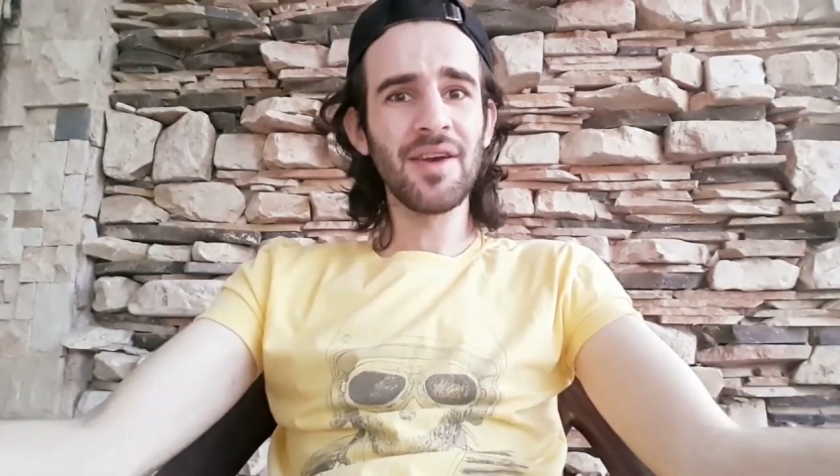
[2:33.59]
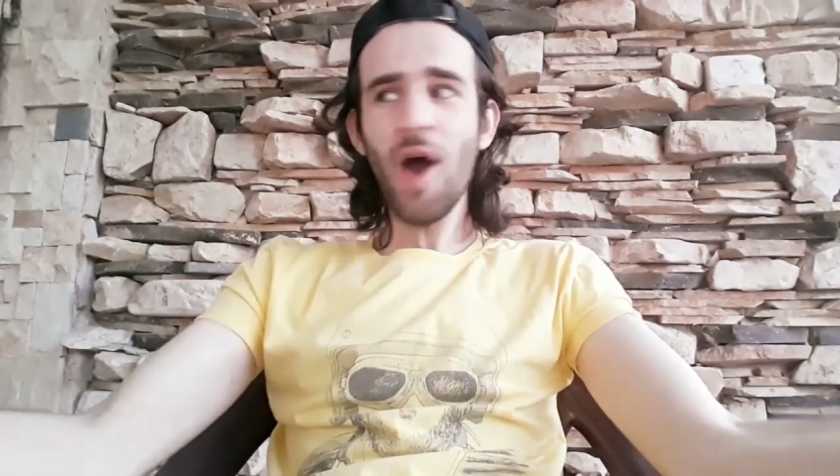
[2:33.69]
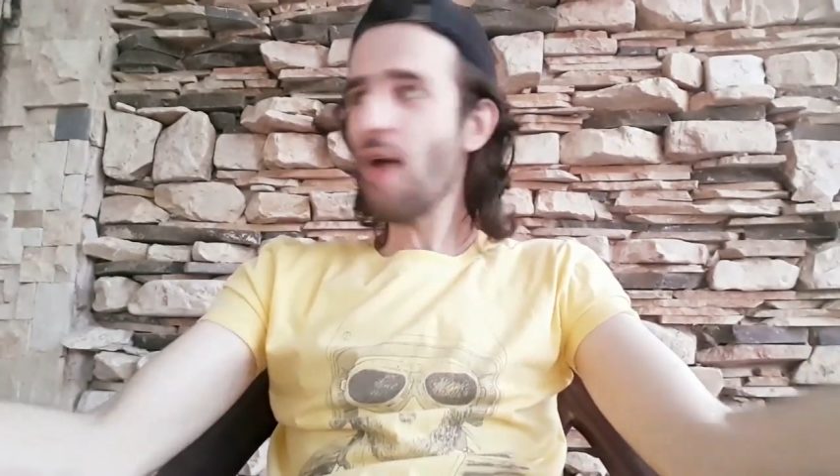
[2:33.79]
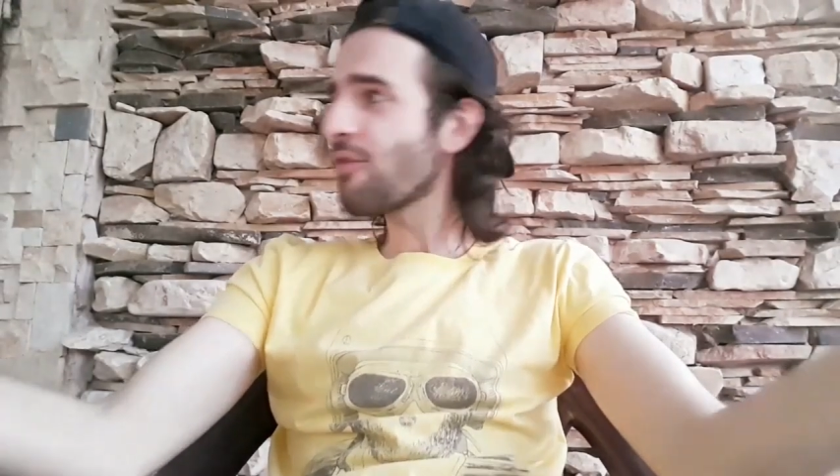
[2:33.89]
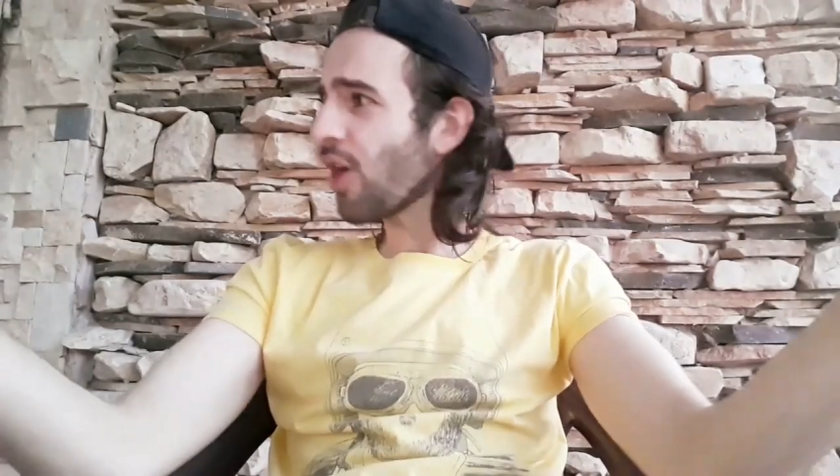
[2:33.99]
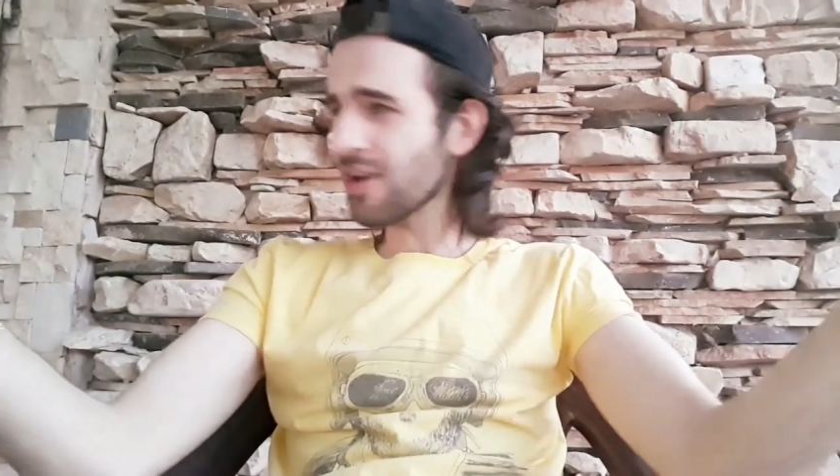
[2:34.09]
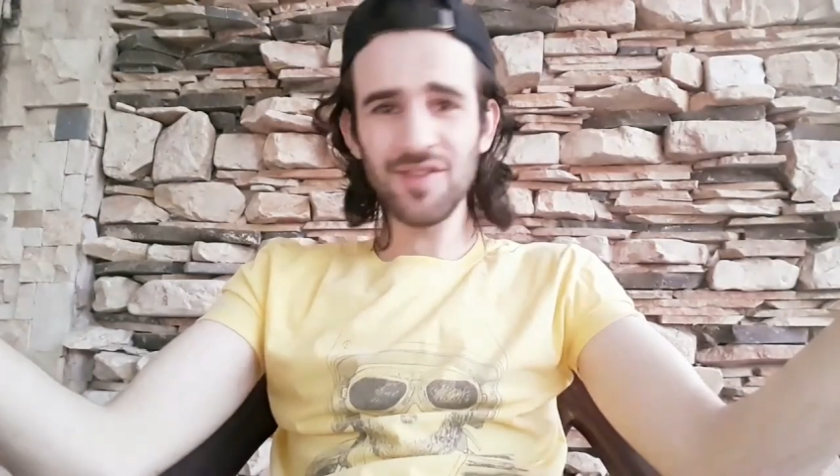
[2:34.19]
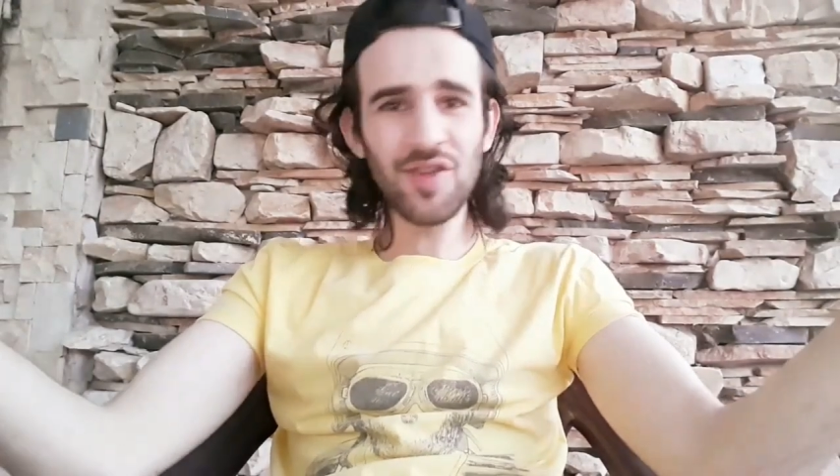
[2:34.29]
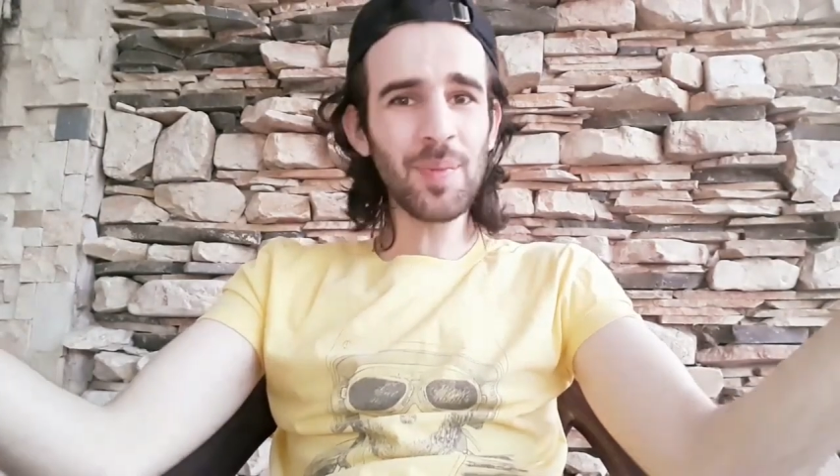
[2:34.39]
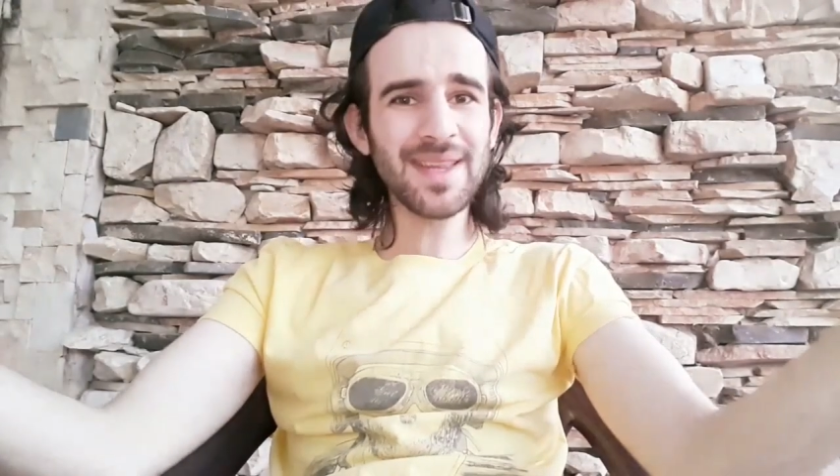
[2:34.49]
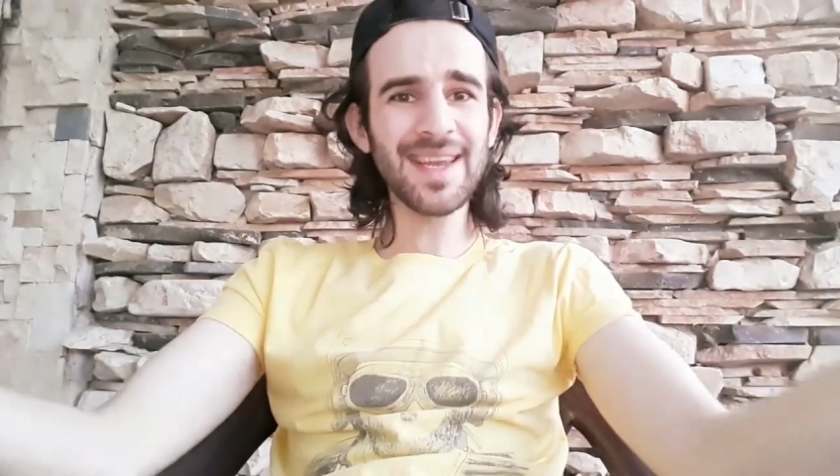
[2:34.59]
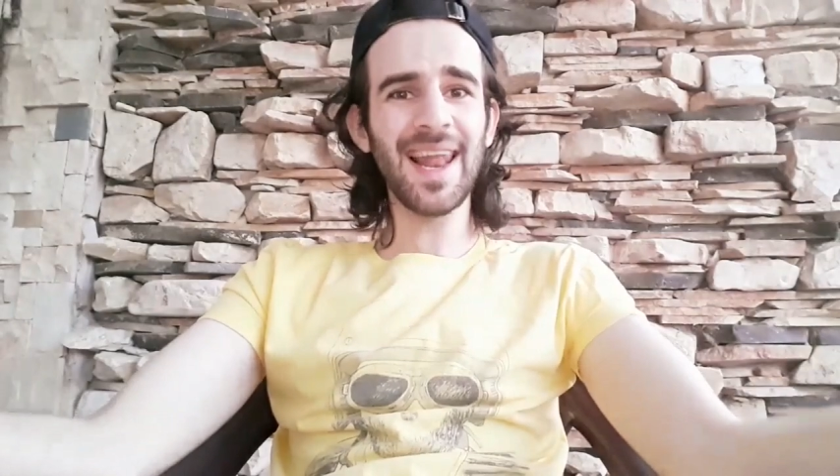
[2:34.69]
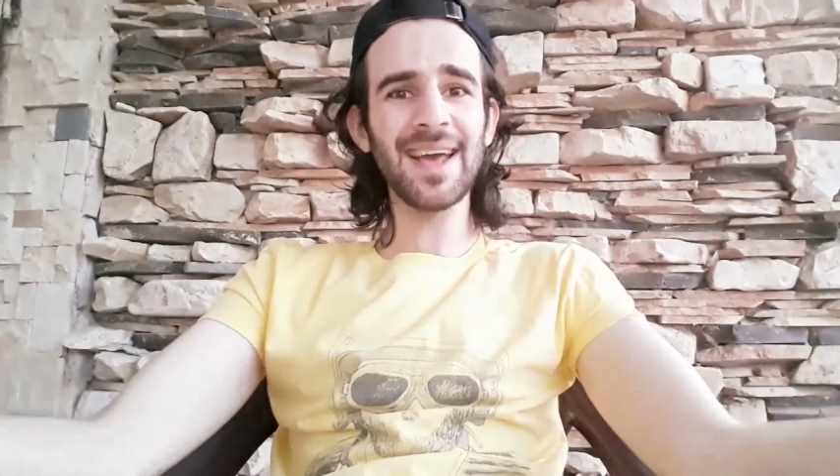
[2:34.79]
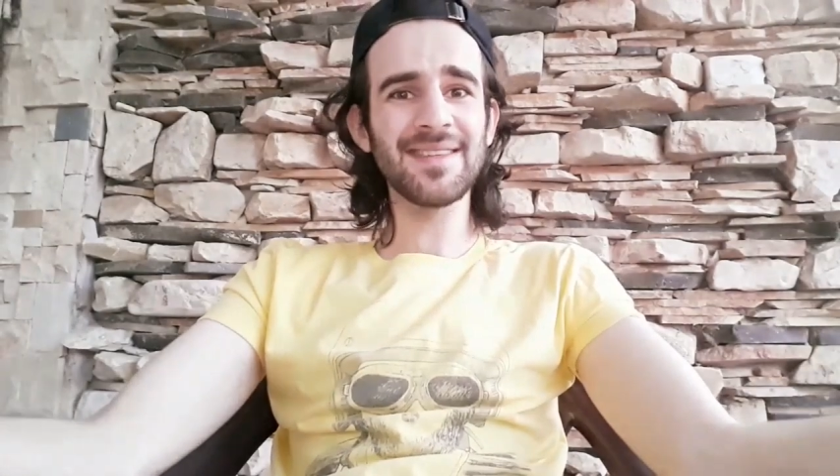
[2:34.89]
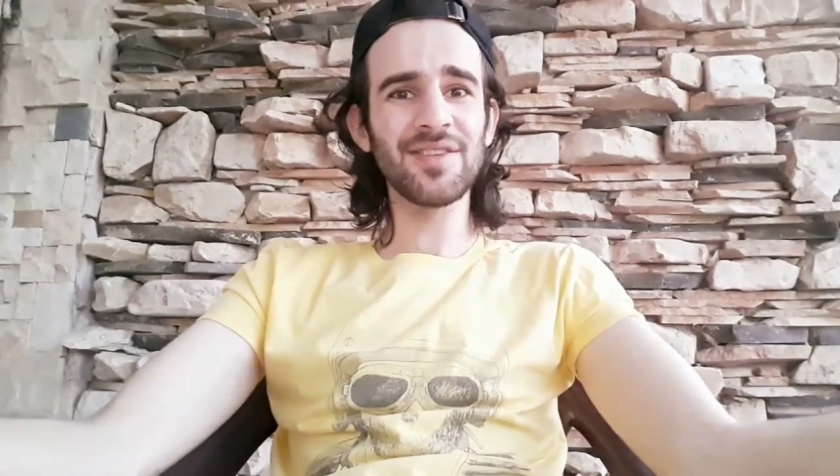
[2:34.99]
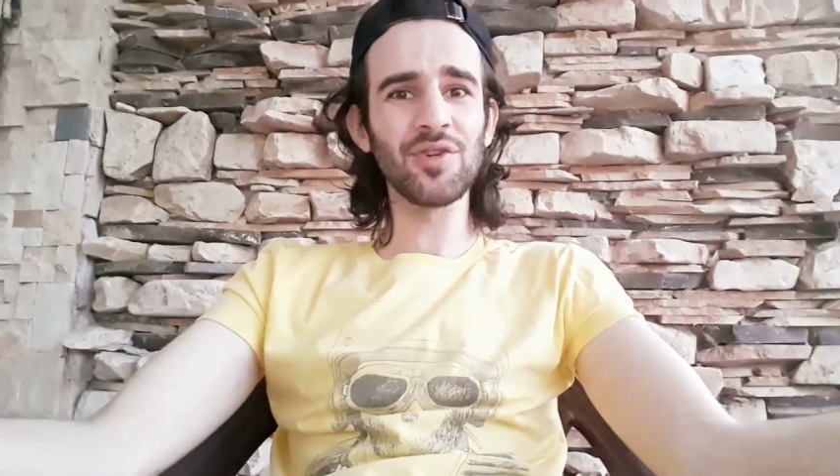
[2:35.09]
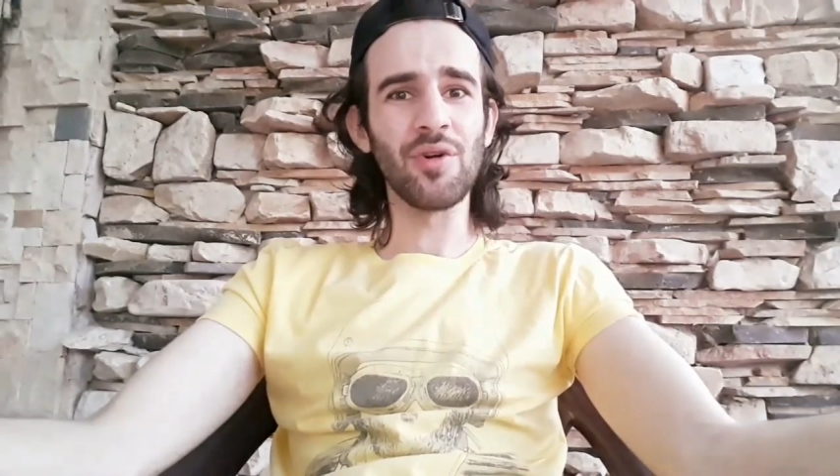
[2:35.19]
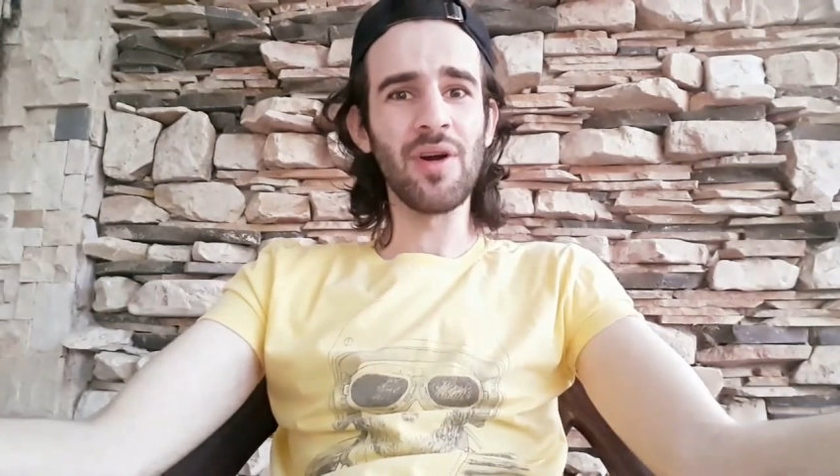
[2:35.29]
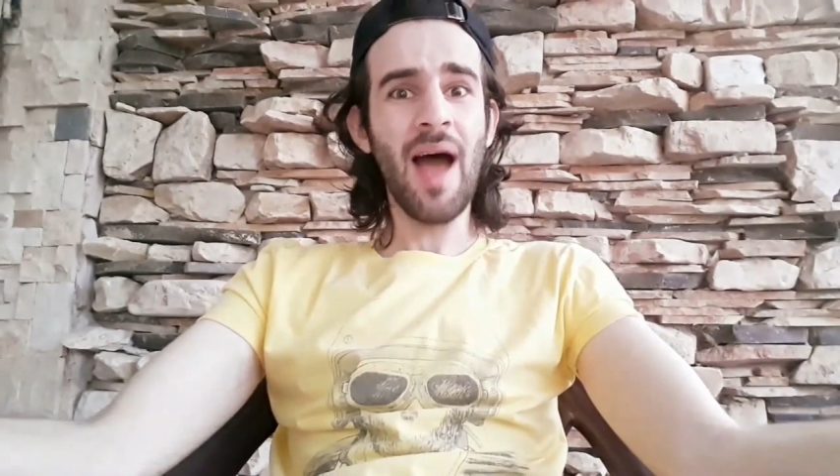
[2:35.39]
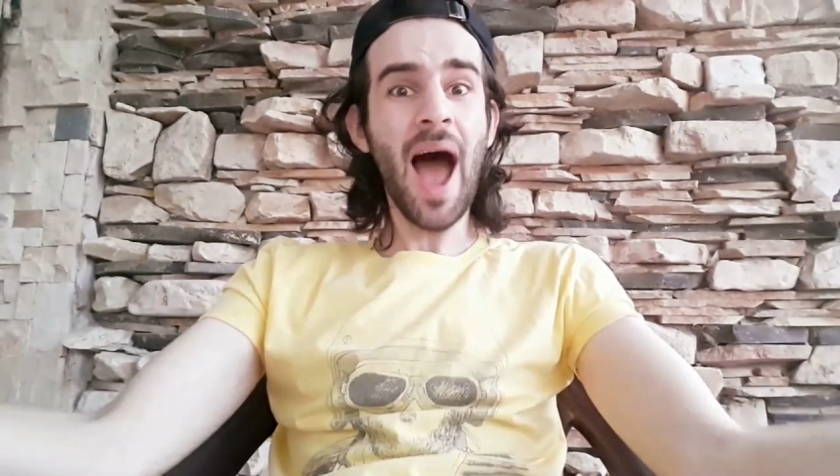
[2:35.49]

Of course nobody likes you.